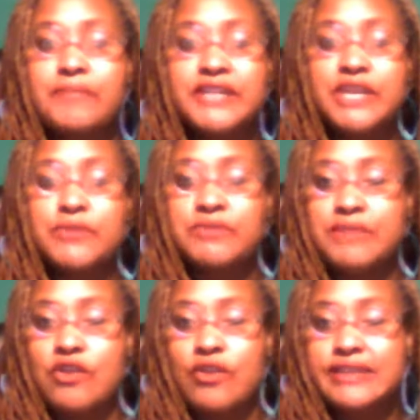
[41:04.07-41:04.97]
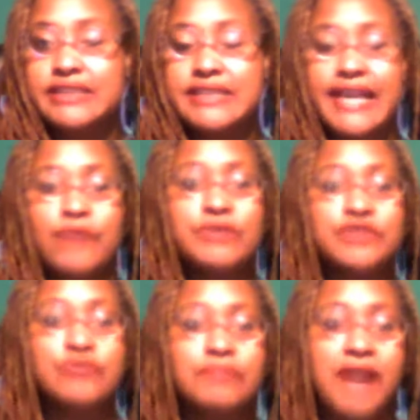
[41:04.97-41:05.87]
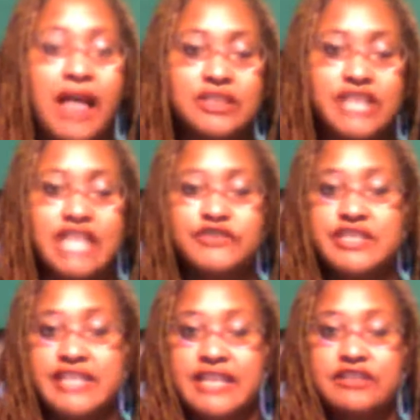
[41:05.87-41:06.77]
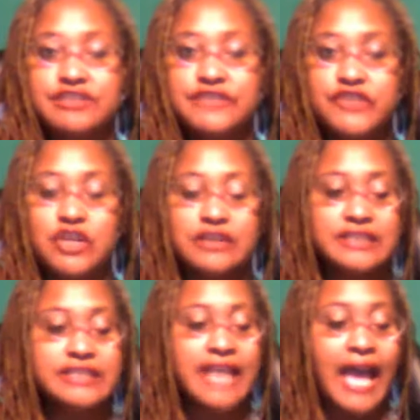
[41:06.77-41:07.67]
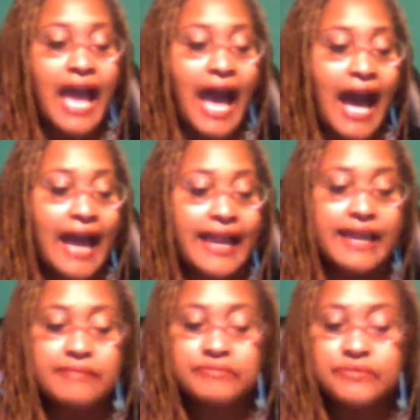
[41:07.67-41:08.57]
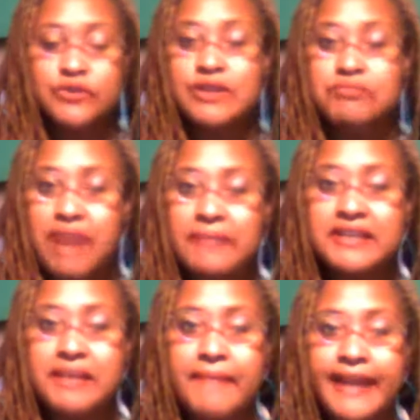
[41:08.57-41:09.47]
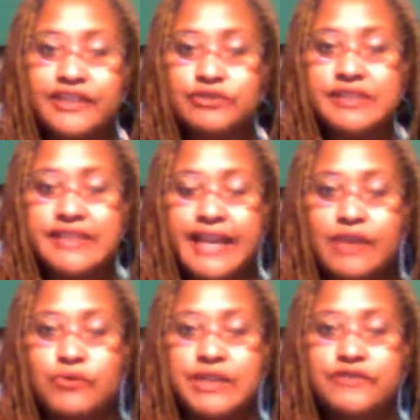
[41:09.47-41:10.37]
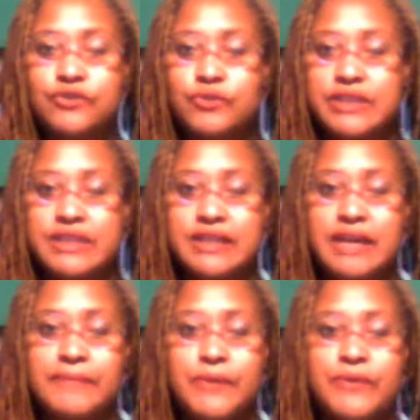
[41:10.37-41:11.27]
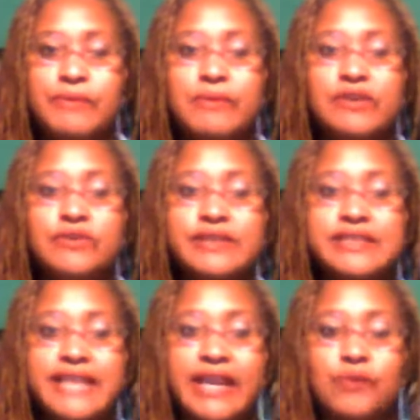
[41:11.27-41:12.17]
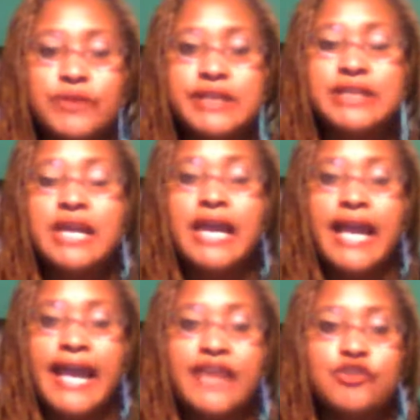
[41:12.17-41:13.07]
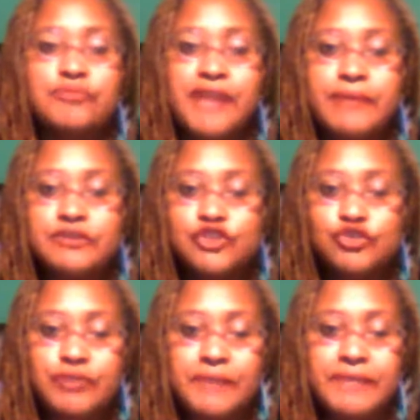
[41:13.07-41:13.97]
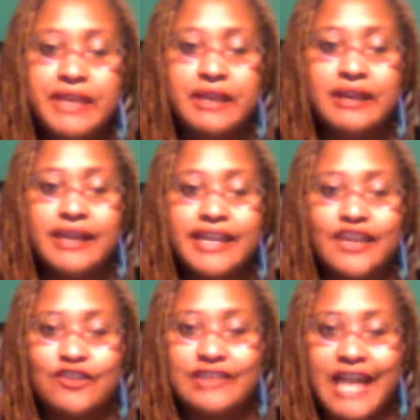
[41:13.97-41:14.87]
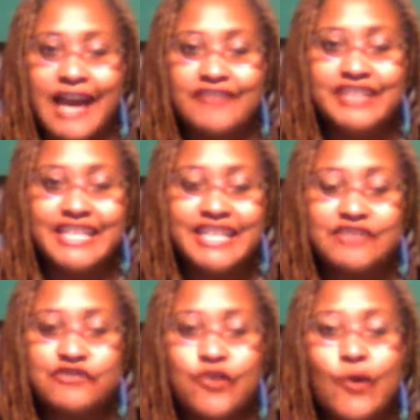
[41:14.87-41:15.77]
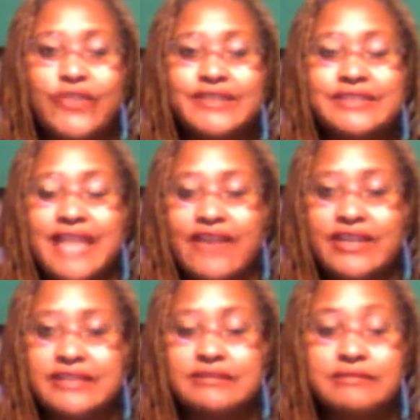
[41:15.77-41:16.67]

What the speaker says: been here with me on today. We do apologize for the technical difficulties. I am going to probably come back and do a second one. If you're willing to come in with me, we're going to do a second one and you'll be able to join me here live again for the Saturday